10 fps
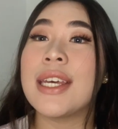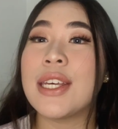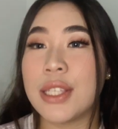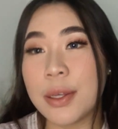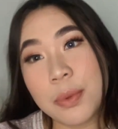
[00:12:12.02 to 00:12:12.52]

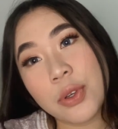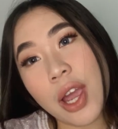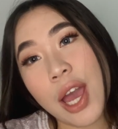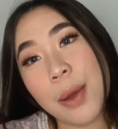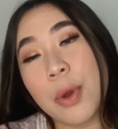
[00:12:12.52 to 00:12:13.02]

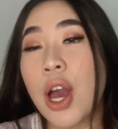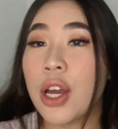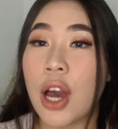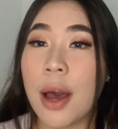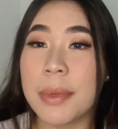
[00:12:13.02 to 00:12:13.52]
subscribe,
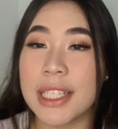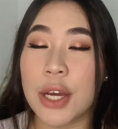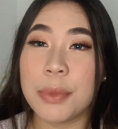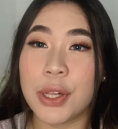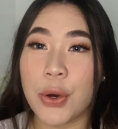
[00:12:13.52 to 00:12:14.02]
comment
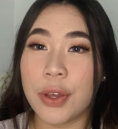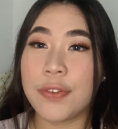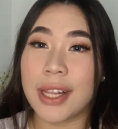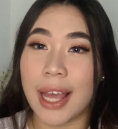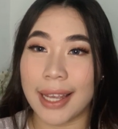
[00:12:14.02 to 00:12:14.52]
down below if
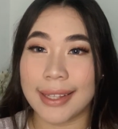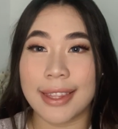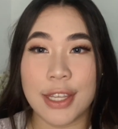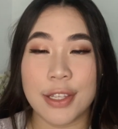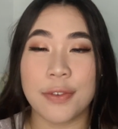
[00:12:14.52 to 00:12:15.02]
you liked
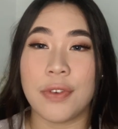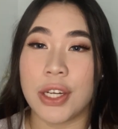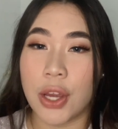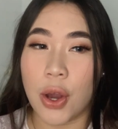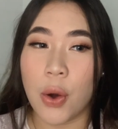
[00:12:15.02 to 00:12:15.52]
this
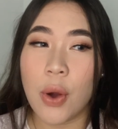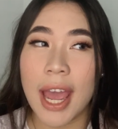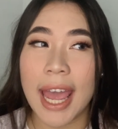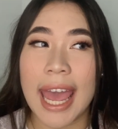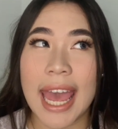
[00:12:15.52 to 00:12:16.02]
video,
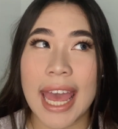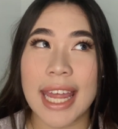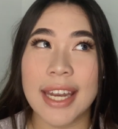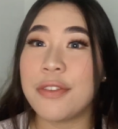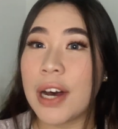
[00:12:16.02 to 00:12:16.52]

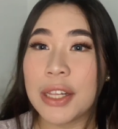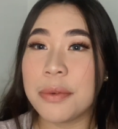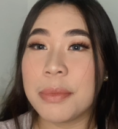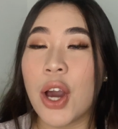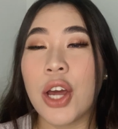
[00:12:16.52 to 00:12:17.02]
and follow
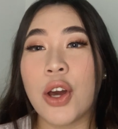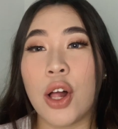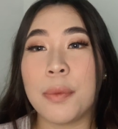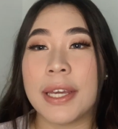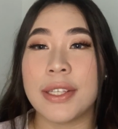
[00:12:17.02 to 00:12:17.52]
me on all
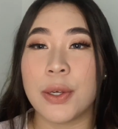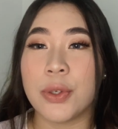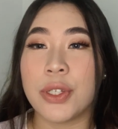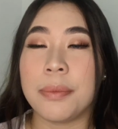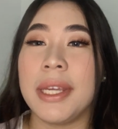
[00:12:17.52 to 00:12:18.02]
my
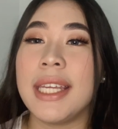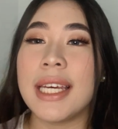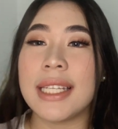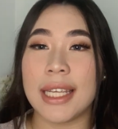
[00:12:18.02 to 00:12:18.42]
social medias.